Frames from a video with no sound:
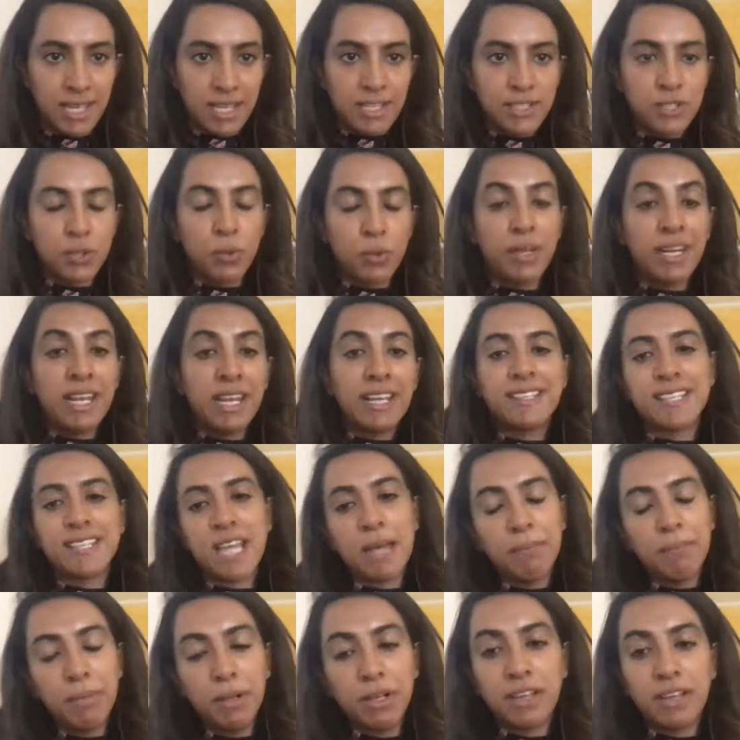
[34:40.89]
So an
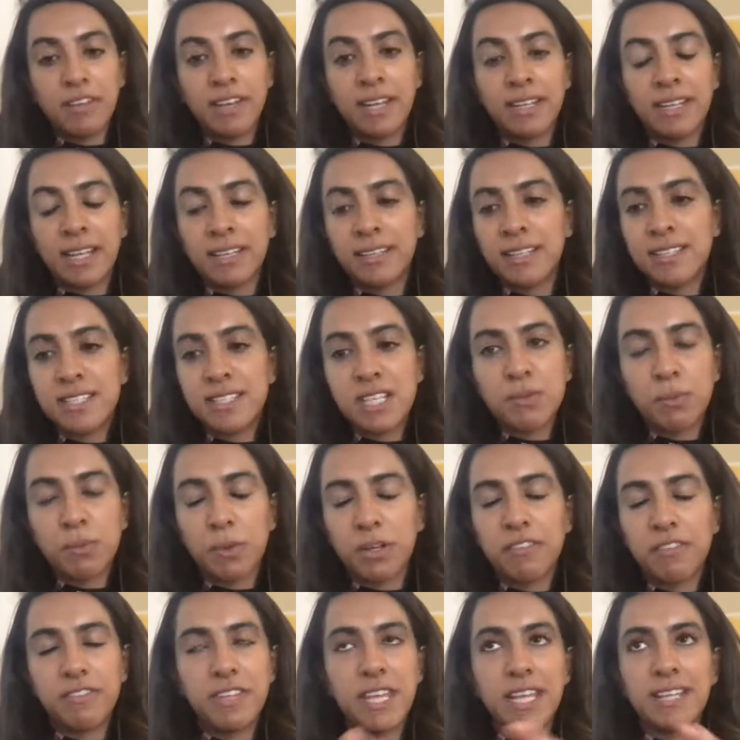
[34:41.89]
example, and this is
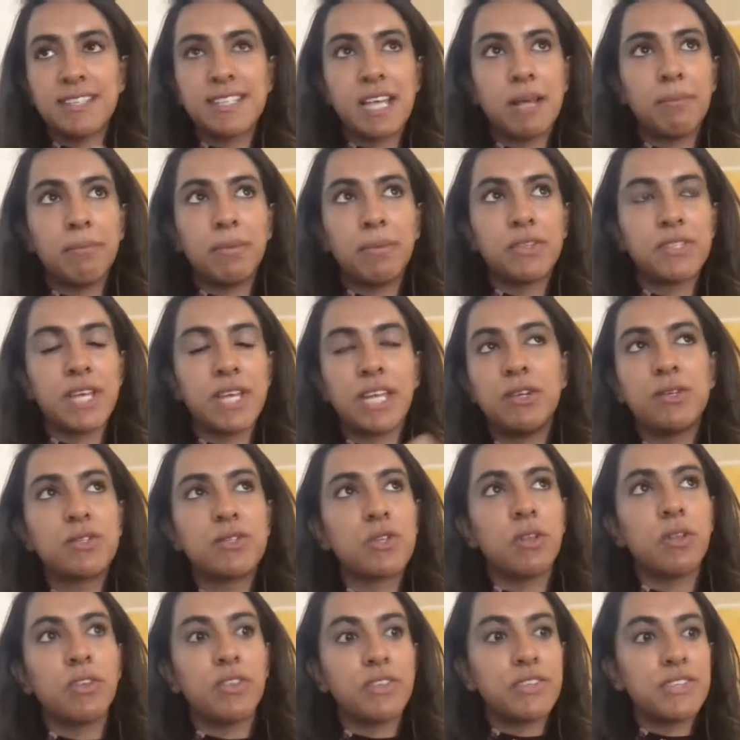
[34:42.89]
one of the examples I use
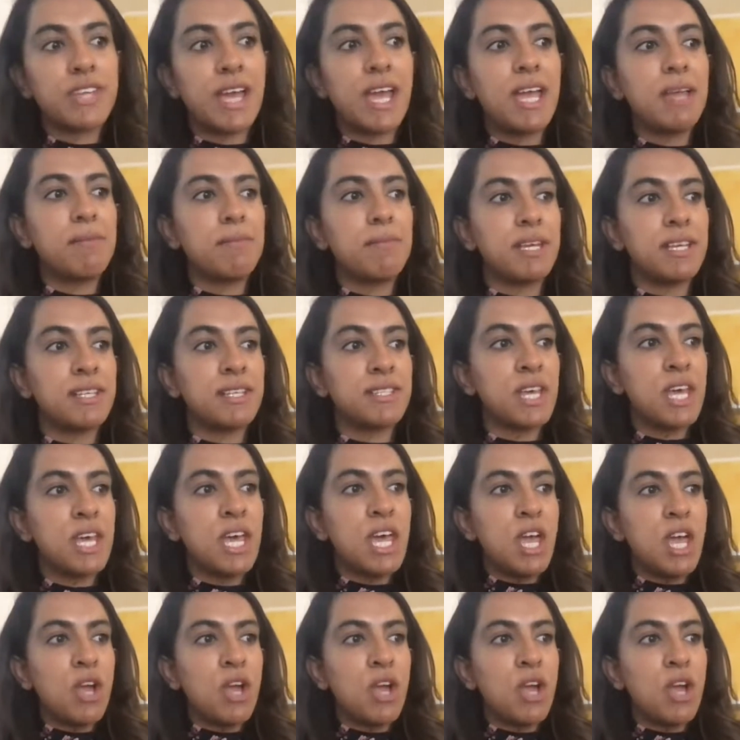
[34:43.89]
all the time, is